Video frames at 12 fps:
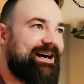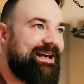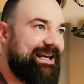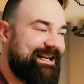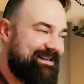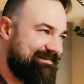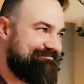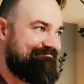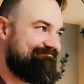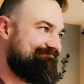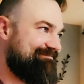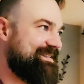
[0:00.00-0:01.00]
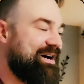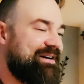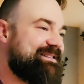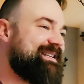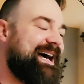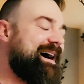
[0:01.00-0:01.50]
It
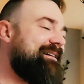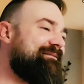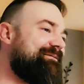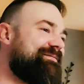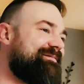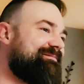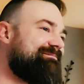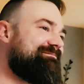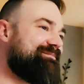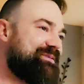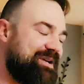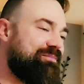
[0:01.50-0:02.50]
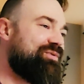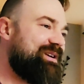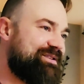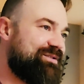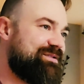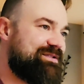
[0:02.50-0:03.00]
does have some
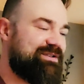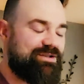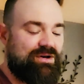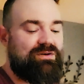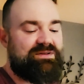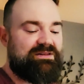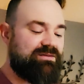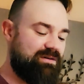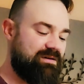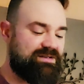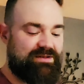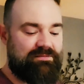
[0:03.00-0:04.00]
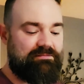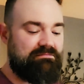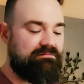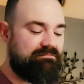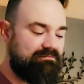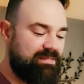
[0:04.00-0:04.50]
research to show that there are
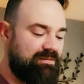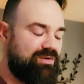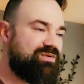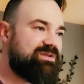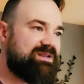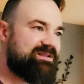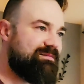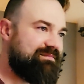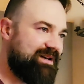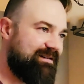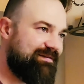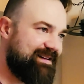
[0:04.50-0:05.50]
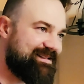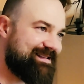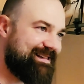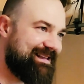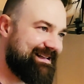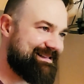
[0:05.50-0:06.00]
some immune system benefits
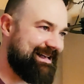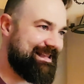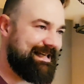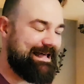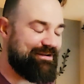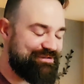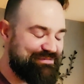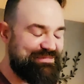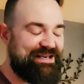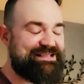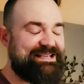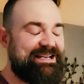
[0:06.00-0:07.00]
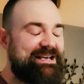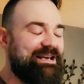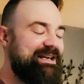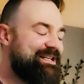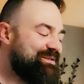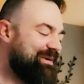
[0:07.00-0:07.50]
and things like that. There's some things that,
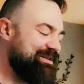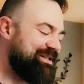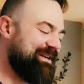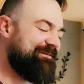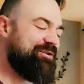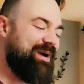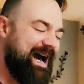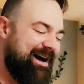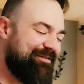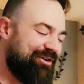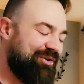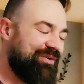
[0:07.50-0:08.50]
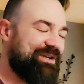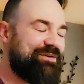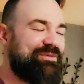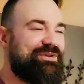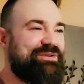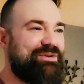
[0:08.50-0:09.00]
especially if you have a cold, it can
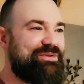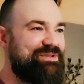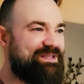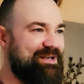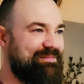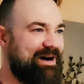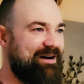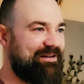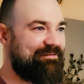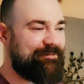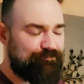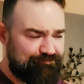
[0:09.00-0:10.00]
reduce the amount of